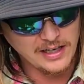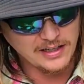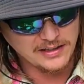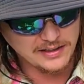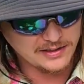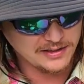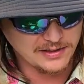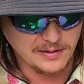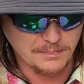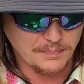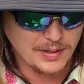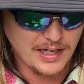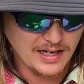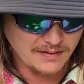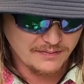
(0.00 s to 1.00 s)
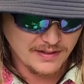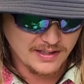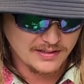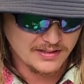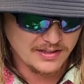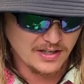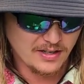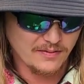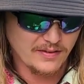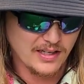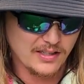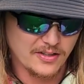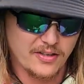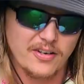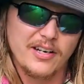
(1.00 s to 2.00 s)
This is a PFN Star
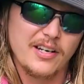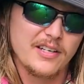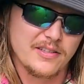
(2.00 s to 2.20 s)
Valkyrie.